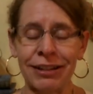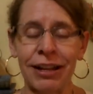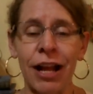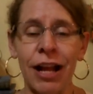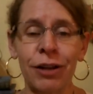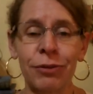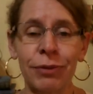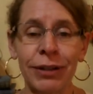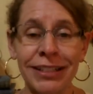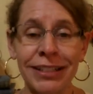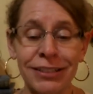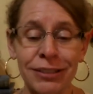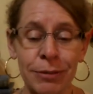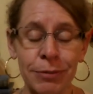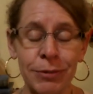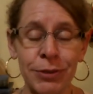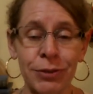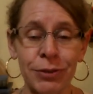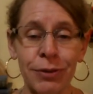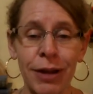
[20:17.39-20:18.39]
already
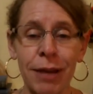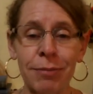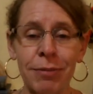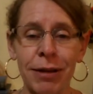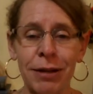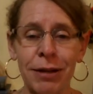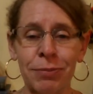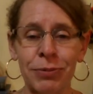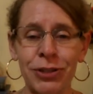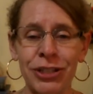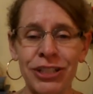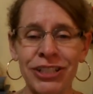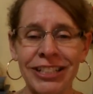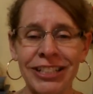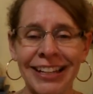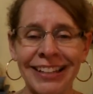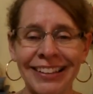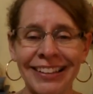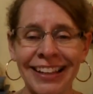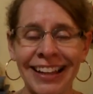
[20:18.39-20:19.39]
subscribed. I'd
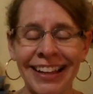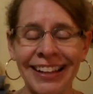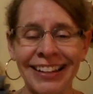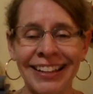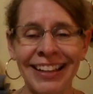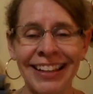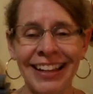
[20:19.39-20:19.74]
appreciate that.